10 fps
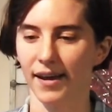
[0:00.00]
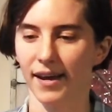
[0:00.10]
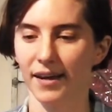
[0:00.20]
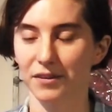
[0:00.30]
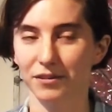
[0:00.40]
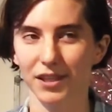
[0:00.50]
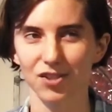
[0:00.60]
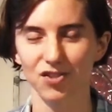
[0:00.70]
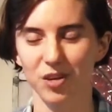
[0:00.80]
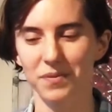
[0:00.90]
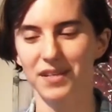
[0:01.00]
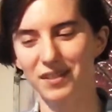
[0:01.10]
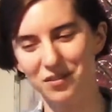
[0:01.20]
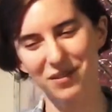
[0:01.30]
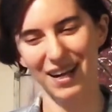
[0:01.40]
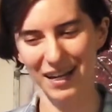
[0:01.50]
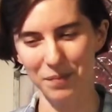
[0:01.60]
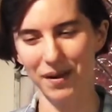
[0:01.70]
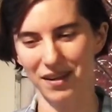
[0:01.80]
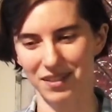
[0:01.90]
And the relationship stays kind of
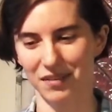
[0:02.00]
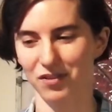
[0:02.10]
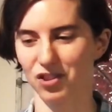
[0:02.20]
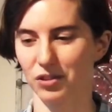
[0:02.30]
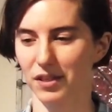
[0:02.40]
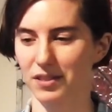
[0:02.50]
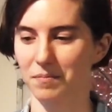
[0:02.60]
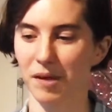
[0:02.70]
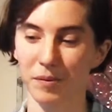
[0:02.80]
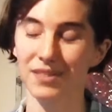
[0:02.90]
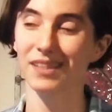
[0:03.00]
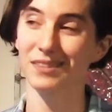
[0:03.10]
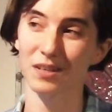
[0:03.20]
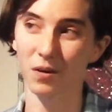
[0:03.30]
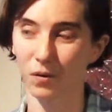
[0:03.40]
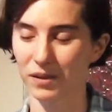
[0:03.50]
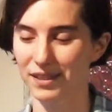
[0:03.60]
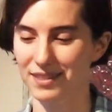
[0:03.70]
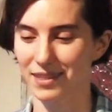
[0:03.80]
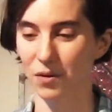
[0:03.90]
positive in Judaism. Maybe it's because
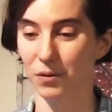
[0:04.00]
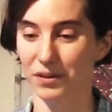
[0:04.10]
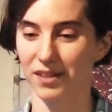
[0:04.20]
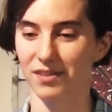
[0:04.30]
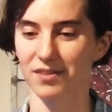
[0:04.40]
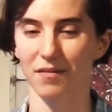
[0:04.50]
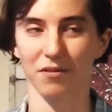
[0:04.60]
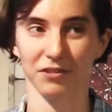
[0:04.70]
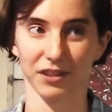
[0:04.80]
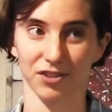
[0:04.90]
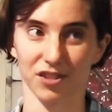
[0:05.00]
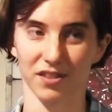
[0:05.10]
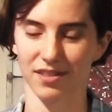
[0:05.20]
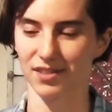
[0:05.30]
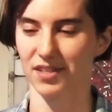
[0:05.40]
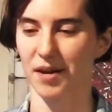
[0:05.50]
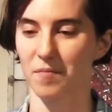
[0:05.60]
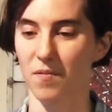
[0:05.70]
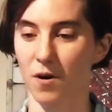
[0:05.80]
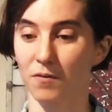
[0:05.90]
it's the oldest of the religions. It's um,
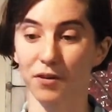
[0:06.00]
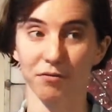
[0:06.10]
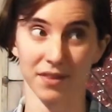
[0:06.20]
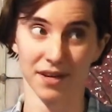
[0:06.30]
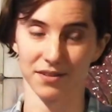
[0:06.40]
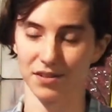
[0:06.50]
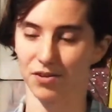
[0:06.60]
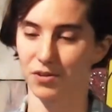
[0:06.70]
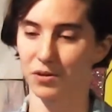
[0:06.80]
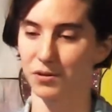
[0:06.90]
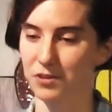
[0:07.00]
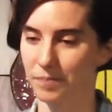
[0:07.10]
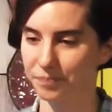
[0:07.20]
over 3,000 years old.